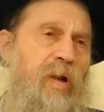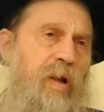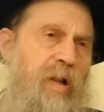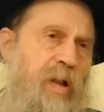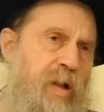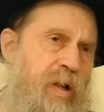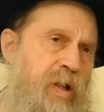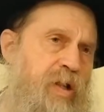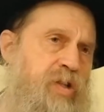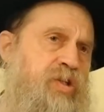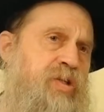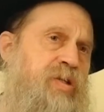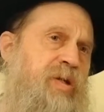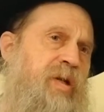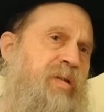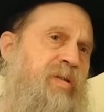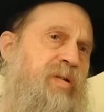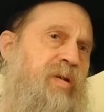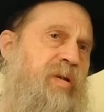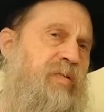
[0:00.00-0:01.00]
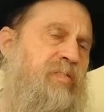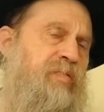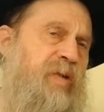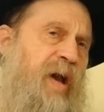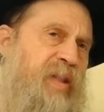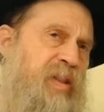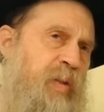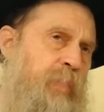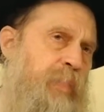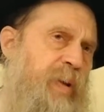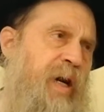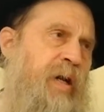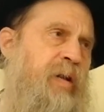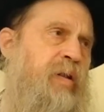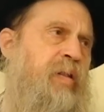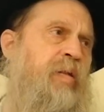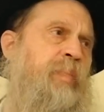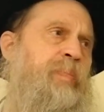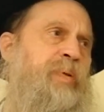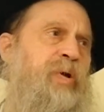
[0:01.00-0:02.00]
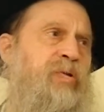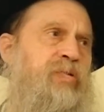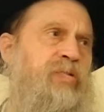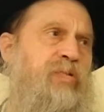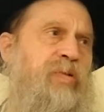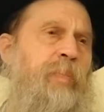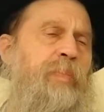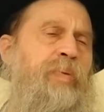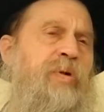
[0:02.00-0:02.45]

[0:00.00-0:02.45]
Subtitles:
initiative on the part of the person. A